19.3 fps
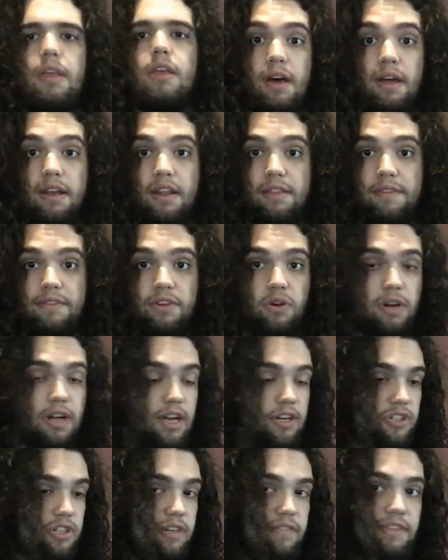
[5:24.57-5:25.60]
another
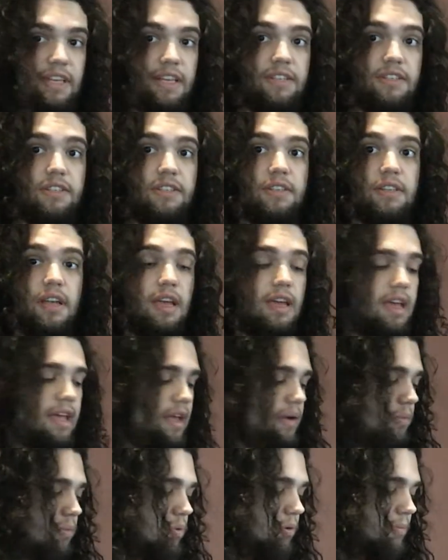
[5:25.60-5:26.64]
variation of this
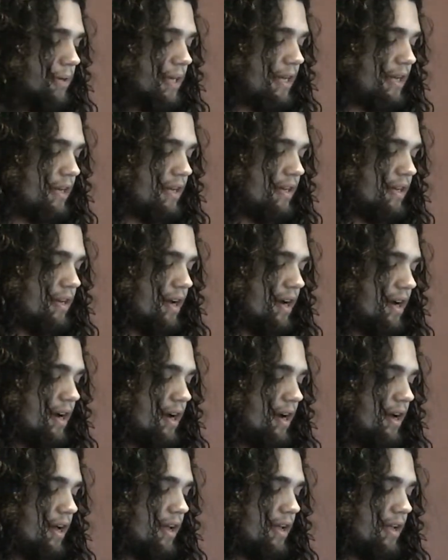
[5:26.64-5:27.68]
will be
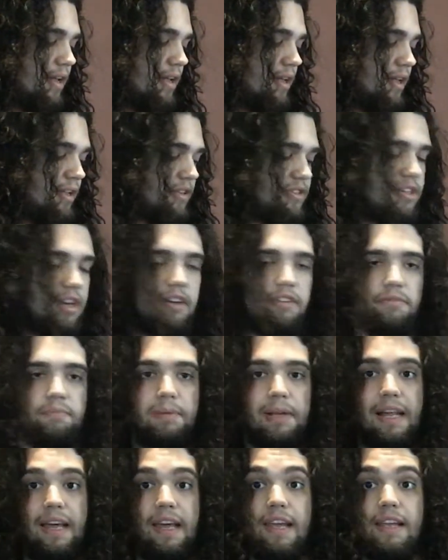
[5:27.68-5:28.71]
instead of
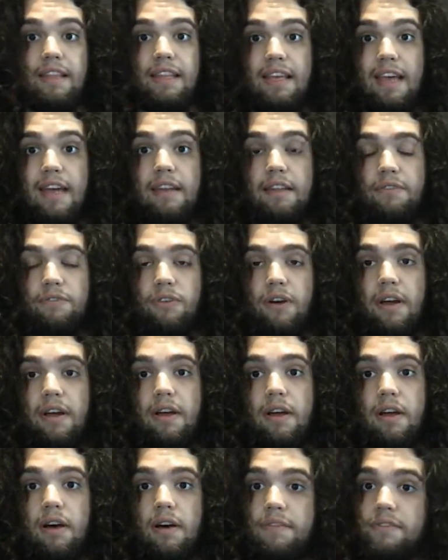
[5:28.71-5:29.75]
playing the 8th fret
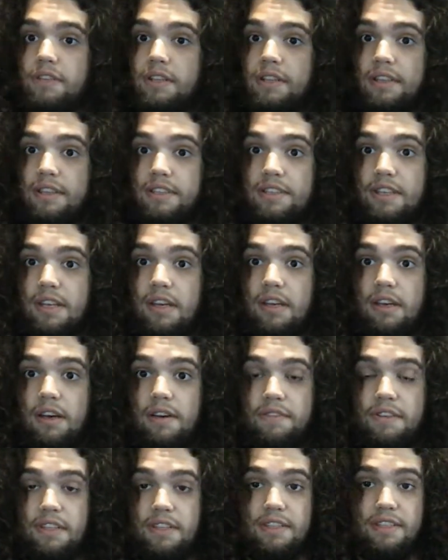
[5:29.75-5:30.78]
after the
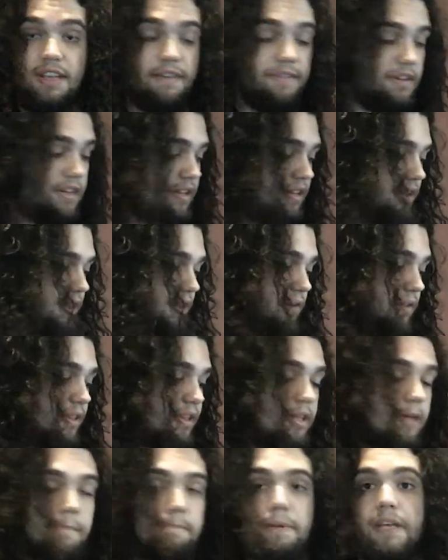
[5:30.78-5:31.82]
7th on
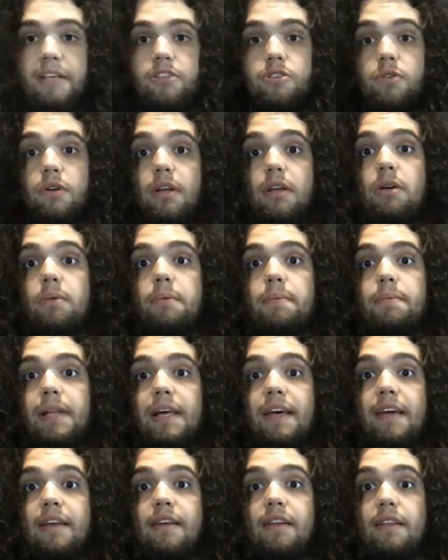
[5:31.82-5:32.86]
the B string, you'll be
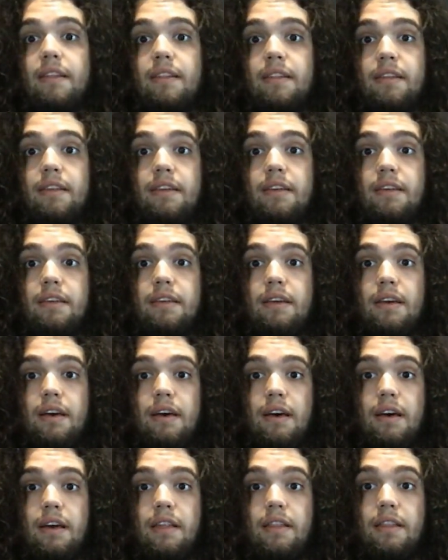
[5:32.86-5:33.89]
playing the
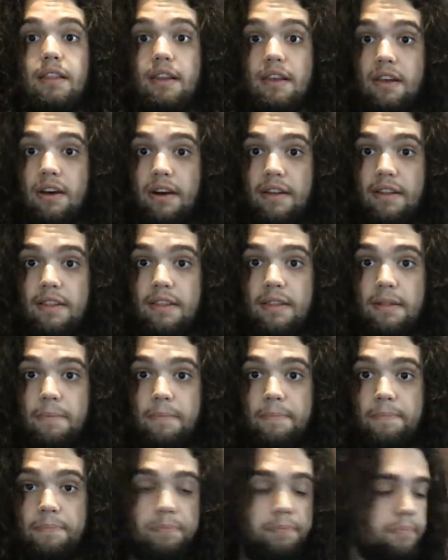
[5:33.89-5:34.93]
9th.
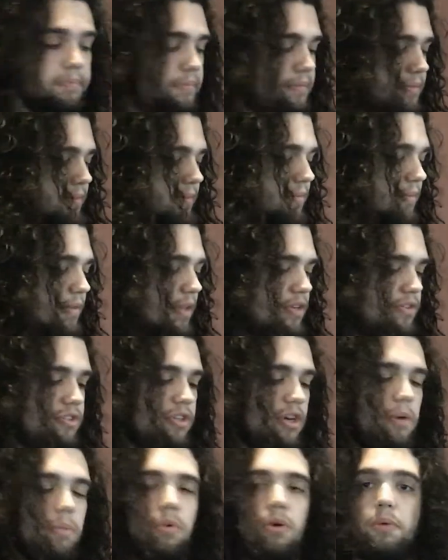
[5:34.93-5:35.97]

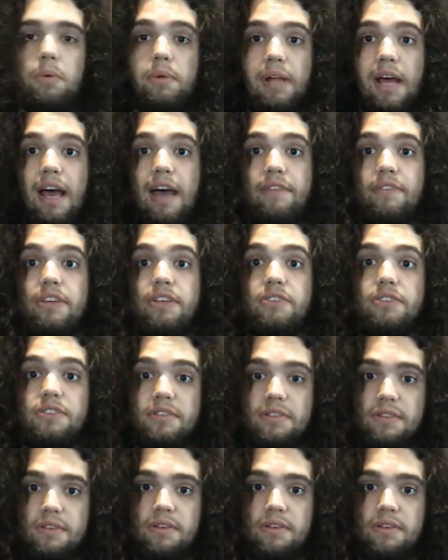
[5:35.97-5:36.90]
So what we'll have is,